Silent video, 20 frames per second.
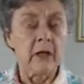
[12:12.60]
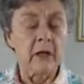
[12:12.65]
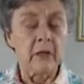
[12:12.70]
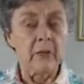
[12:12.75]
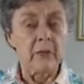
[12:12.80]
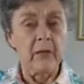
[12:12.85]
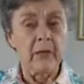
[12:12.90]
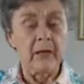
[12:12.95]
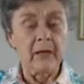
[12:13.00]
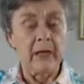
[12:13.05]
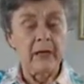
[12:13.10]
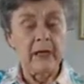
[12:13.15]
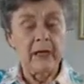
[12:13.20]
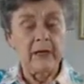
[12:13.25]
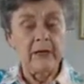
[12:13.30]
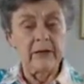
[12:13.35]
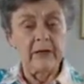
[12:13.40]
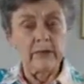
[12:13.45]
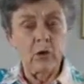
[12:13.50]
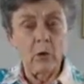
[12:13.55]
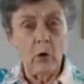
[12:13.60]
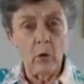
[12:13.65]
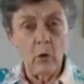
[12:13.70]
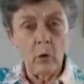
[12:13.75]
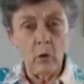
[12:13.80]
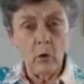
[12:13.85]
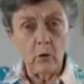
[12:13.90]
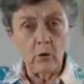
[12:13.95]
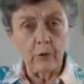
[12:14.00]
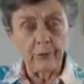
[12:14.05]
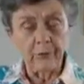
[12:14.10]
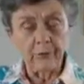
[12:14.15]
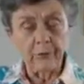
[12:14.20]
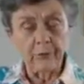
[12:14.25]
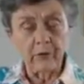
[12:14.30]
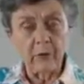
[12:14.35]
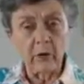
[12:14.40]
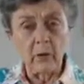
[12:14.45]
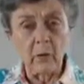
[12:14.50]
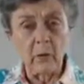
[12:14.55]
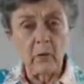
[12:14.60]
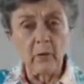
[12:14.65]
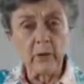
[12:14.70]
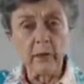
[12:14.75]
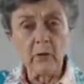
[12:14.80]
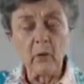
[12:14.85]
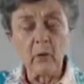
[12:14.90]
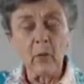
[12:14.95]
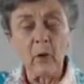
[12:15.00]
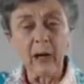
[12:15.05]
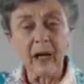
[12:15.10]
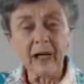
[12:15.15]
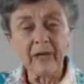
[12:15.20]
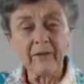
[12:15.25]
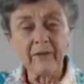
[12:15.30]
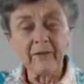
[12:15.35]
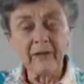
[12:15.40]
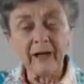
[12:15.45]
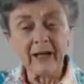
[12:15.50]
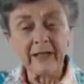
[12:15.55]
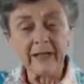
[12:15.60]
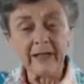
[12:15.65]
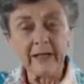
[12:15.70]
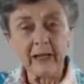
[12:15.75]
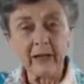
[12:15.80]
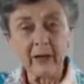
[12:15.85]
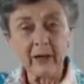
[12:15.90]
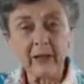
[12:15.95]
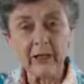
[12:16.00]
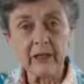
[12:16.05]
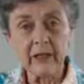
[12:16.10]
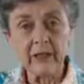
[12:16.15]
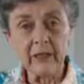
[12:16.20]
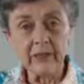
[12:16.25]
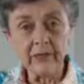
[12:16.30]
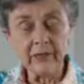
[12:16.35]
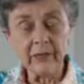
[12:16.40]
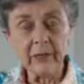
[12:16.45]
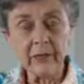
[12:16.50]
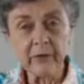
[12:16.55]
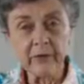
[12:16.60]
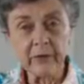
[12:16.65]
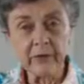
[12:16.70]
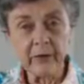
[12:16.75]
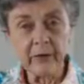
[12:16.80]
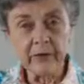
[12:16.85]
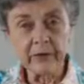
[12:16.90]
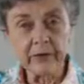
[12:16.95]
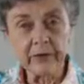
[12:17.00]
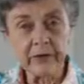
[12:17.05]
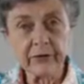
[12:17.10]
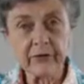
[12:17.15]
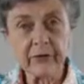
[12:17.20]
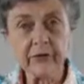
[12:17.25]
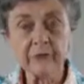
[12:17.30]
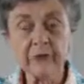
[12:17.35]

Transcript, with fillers: But as a whole, we want to find out if you fracture,